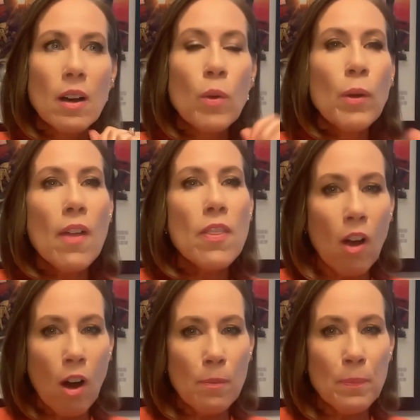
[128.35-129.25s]
We were on the
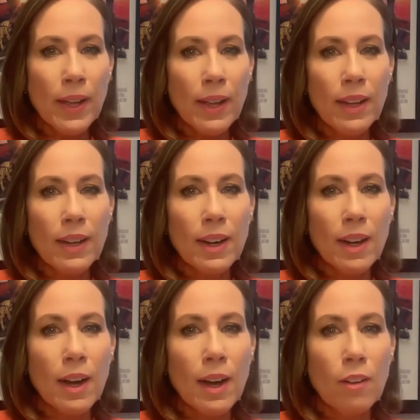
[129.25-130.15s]
carpet
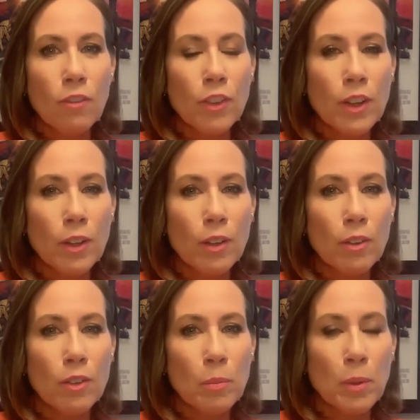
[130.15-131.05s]
uh, for
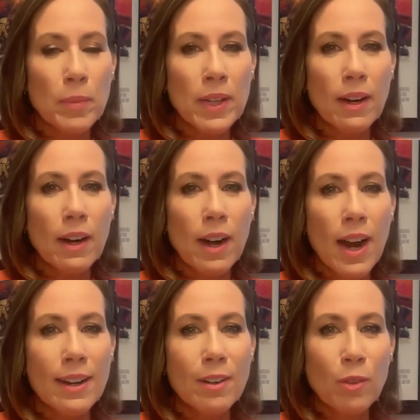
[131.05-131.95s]
the the
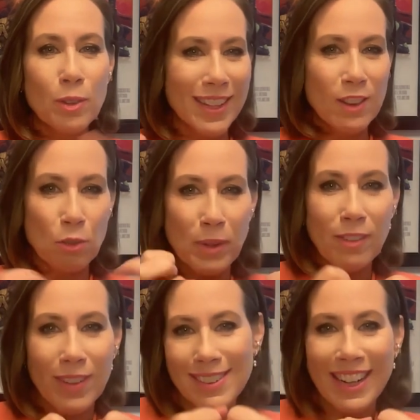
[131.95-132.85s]
premiere, and it was like the
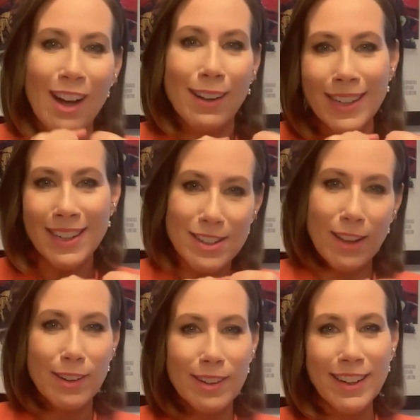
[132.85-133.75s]
three of us like hugging each
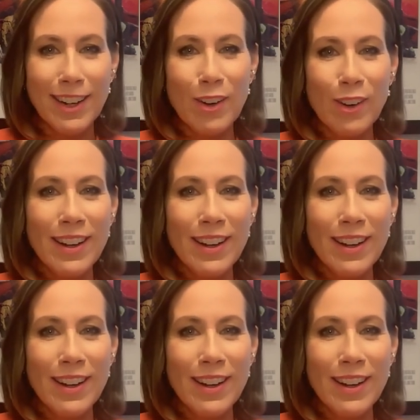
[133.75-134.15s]
other, you know.